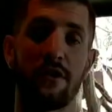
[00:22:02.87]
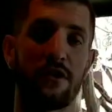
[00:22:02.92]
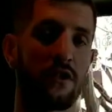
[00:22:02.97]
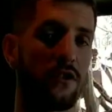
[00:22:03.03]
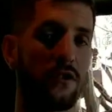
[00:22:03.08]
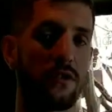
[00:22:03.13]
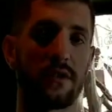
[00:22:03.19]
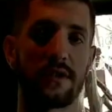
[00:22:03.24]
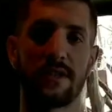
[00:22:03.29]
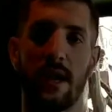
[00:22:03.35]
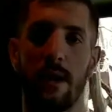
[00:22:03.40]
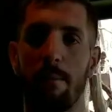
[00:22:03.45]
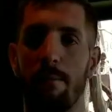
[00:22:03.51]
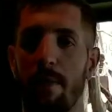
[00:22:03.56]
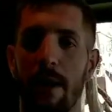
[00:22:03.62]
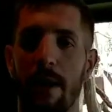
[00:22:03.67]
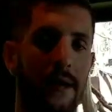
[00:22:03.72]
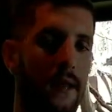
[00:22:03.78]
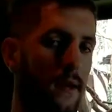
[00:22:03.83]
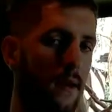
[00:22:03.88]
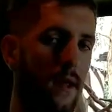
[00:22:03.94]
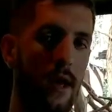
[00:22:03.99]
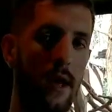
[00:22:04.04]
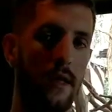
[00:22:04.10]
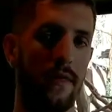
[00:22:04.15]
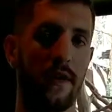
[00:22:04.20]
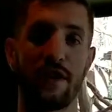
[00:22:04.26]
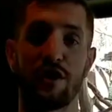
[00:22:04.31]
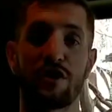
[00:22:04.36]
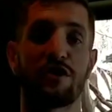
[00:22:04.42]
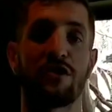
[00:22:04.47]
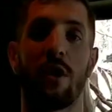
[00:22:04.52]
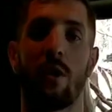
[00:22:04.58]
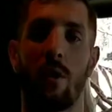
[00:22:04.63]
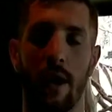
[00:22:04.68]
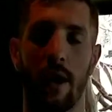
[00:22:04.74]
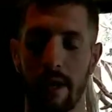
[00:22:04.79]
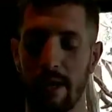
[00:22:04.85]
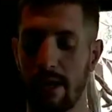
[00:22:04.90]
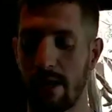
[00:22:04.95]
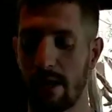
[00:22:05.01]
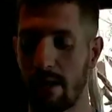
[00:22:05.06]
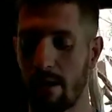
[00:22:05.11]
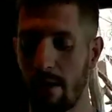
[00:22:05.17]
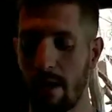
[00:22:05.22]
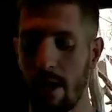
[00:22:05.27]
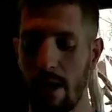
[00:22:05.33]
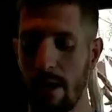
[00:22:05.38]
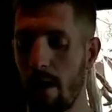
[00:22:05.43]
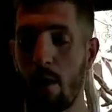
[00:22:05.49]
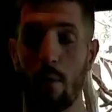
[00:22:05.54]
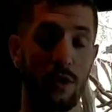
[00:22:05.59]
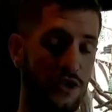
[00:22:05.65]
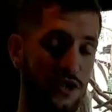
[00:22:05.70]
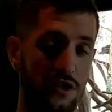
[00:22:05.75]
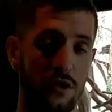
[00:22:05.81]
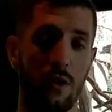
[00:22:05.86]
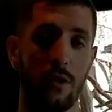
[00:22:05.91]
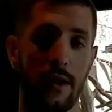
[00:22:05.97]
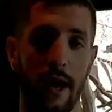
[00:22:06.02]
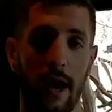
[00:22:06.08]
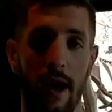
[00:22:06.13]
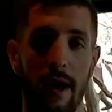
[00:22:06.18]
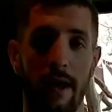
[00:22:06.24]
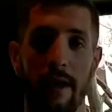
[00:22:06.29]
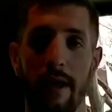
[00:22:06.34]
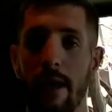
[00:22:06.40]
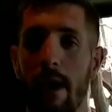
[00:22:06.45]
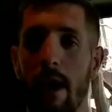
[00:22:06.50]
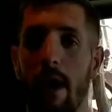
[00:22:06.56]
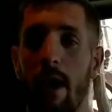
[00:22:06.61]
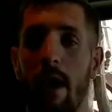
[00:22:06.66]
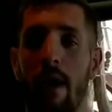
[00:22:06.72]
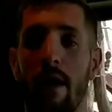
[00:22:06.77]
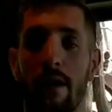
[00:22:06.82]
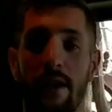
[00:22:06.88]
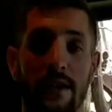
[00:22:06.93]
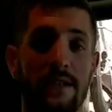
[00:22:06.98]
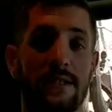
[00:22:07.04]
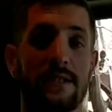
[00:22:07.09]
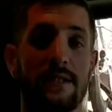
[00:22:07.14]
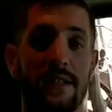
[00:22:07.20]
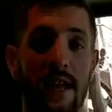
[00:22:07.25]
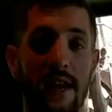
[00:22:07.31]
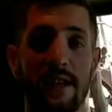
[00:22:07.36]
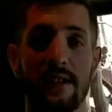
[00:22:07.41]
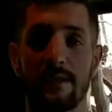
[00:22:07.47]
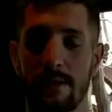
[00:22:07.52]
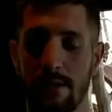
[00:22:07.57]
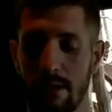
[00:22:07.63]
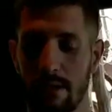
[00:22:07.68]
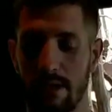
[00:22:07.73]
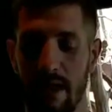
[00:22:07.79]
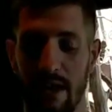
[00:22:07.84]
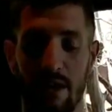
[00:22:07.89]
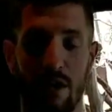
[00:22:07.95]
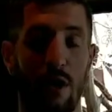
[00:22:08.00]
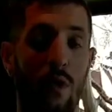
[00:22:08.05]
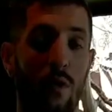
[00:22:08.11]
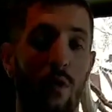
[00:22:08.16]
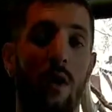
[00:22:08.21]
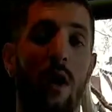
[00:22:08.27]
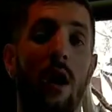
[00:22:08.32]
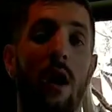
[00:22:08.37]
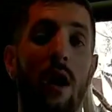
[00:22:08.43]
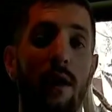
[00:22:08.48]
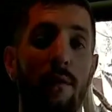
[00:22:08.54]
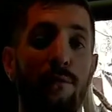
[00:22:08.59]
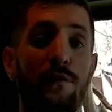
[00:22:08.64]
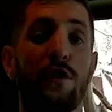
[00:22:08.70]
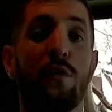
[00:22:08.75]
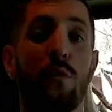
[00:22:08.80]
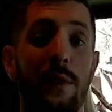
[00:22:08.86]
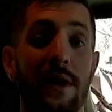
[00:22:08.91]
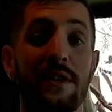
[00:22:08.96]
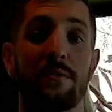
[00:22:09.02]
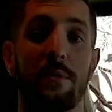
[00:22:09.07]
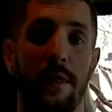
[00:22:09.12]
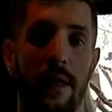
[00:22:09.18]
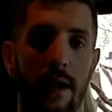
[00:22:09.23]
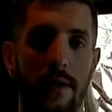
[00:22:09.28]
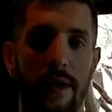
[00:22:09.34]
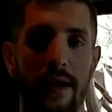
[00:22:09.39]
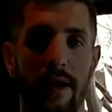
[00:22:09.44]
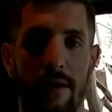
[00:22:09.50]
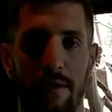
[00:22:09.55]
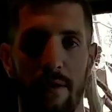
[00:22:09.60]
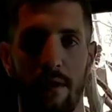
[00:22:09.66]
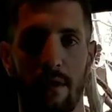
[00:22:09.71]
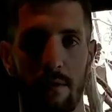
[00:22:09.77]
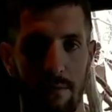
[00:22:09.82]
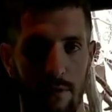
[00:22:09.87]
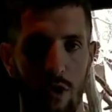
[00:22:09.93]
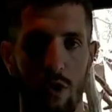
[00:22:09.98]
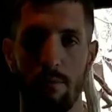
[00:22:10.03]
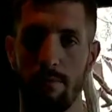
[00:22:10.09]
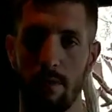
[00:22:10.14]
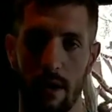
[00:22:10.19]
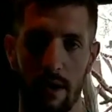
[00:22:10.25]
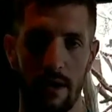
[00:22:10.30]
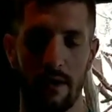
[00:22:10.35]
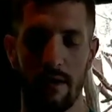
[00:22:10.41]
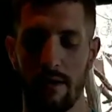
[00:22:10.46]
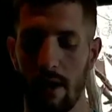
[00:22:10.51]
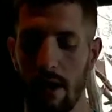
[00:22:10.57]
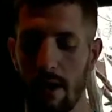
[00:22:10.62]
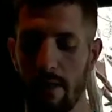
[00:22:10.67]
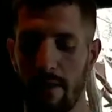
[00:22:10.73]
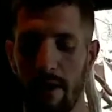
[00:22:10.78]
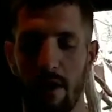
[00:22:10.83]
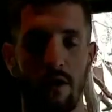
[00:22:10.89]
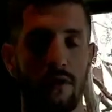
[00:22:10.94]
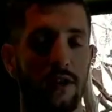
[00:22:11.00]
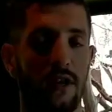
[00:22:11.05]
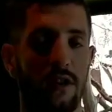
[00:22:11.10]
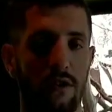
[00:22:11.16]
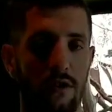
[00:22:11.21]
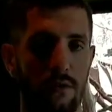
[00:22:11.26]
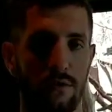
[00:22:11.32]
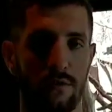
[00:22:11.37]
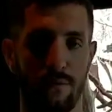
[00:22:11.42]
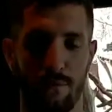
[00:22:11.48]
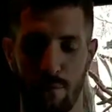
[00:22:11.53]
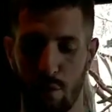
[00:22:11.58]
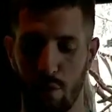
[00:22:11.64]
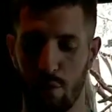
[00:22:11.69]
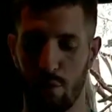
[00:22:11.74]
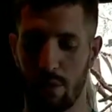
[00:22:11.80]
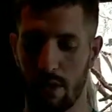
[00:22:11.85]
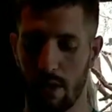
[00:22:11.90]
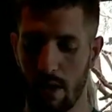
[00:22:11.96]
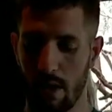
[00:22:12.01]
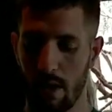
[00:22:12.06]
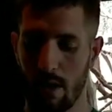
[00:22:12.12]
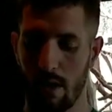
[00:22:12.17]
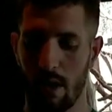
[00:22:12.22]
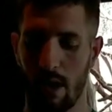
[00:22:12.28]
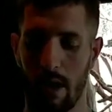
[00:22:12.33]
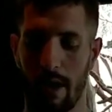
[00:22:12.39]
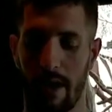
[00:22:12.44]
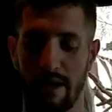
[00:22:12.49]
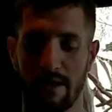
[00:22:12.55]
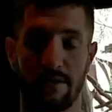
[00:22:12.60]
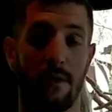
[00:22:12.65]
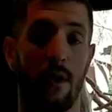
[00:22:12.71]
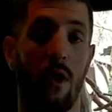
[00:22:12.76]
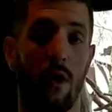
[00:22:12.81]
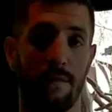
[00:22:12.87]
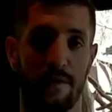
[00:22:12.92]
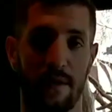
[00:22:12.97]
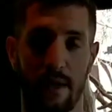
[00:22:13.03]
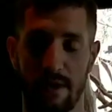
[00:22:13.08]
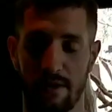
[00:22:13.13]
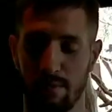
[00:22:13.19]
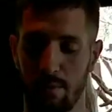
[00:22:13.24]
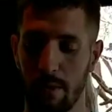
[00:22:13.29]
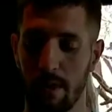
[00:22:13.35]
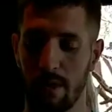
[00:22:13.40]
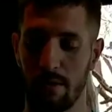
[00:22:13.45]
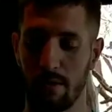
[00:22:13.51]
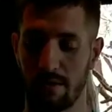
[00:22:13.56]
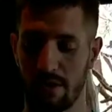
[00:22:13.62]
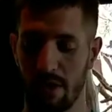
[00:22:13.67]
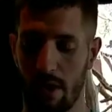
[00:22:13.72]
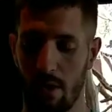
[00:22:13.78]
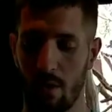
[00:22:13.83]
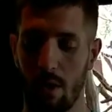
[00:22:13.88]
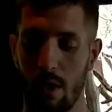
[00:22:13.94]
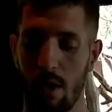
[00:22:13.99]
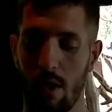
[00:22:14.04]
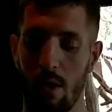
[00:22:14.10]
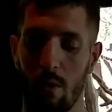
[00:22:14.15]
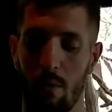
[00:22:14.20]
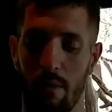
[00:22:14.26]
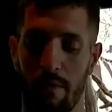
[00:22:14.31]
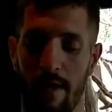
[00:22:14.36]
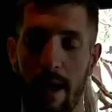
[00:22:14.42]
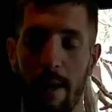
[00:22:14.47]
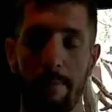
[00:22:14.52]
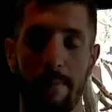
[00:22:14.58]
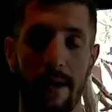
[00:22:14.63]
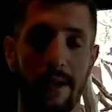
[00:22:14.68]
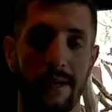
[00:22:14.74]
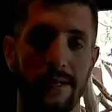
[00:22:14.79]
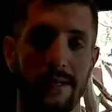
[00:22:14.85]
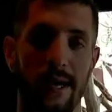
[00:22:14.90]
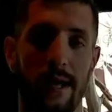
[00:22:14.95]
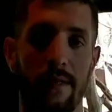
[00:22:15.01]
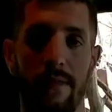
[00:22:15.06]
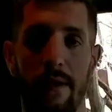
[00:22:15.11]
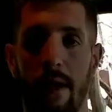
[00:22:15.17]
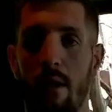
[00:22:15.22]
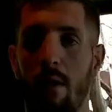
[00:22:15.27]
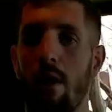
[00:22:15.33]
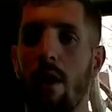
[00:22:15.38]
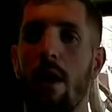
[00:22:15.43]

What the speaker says: you could do the same thing and they just don't want to eat, which is okay, because snakes can go a few weeks without eating. They're cold-blooded, they don't need to use food as often as we do. So, with that being said though,